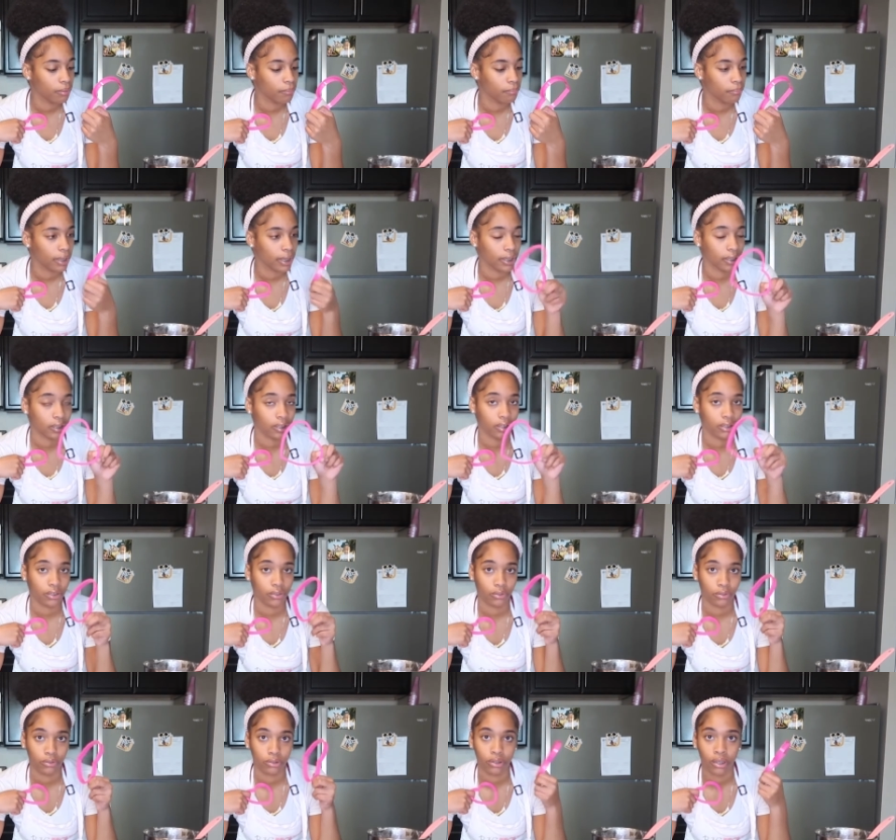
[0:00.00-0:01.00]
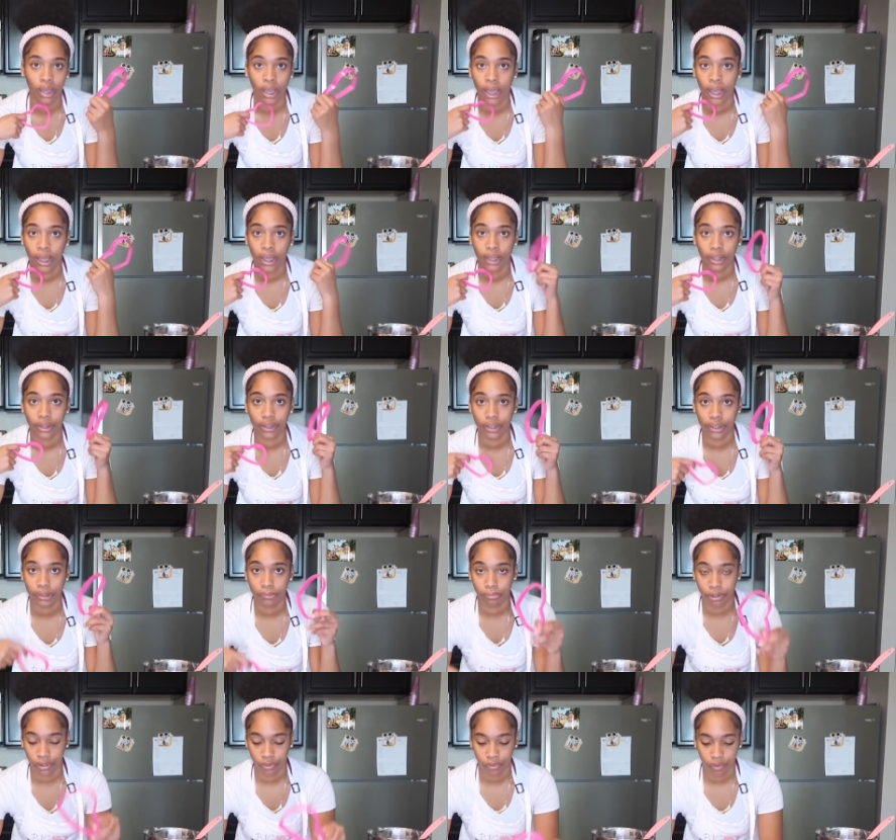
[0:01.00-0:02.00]
mainly use this
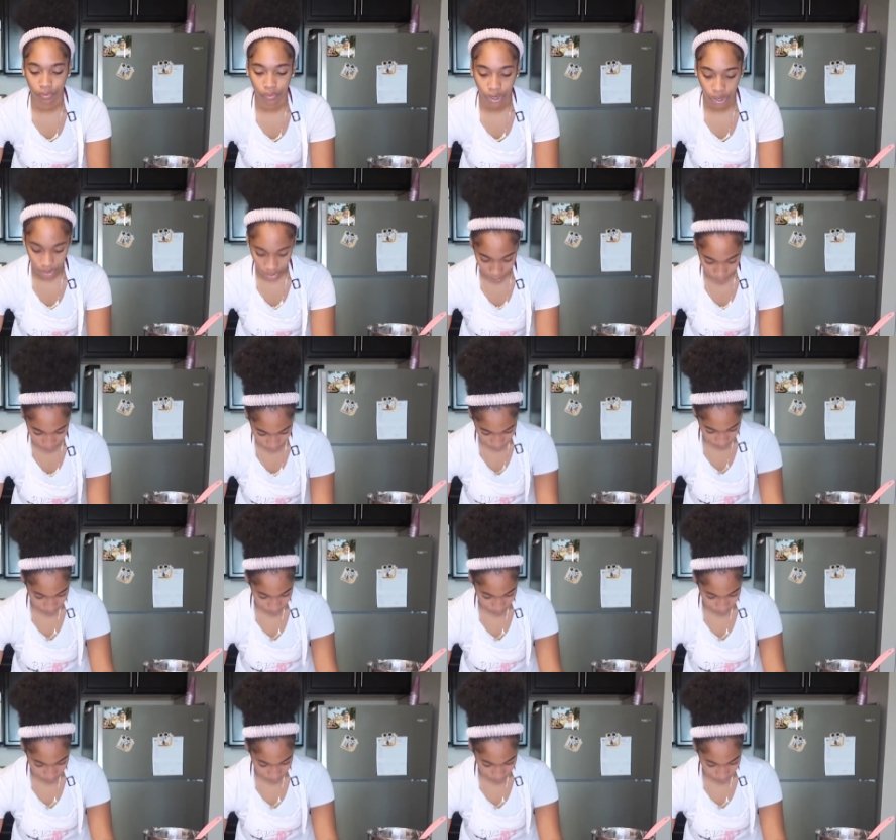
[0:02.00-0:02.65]
big one right here.